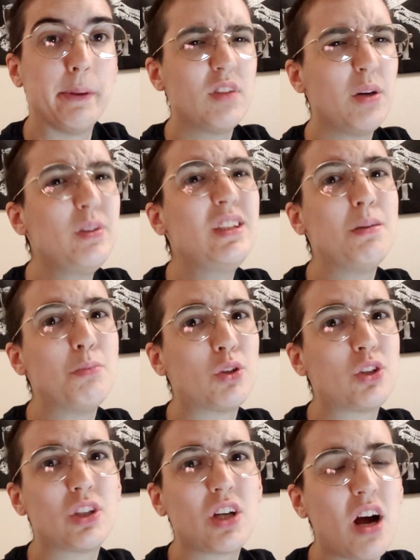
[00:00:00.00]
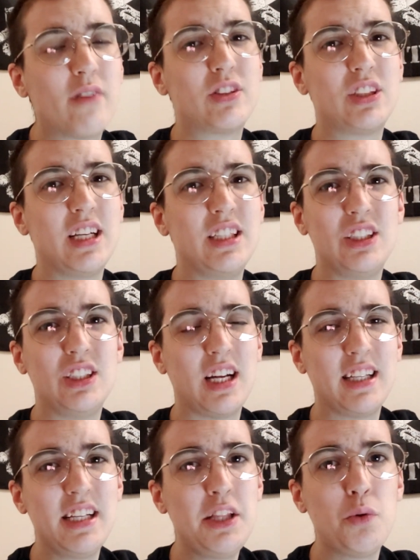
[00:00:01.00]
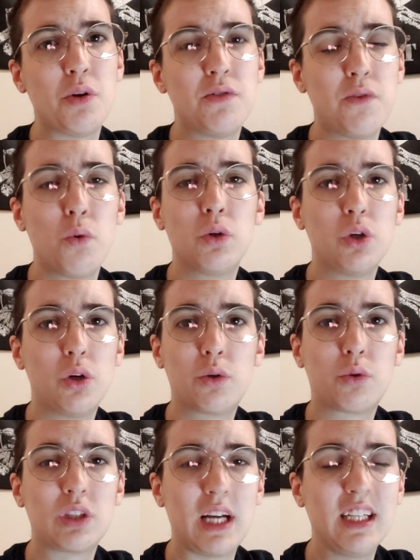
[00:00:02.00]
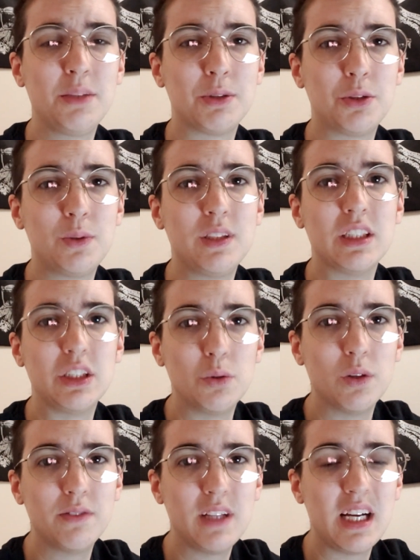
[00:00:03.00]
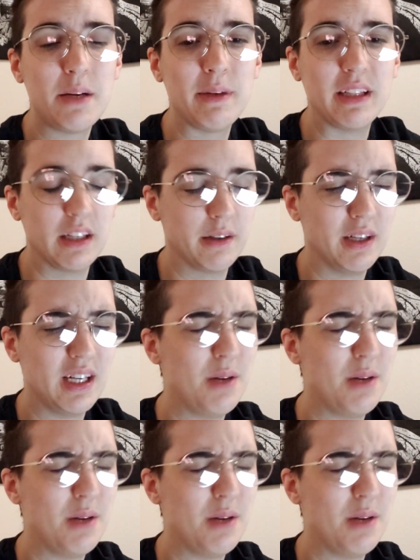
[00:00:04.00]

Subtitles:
There was some more to the conversation. I think there were 4 total texts between the two of them and the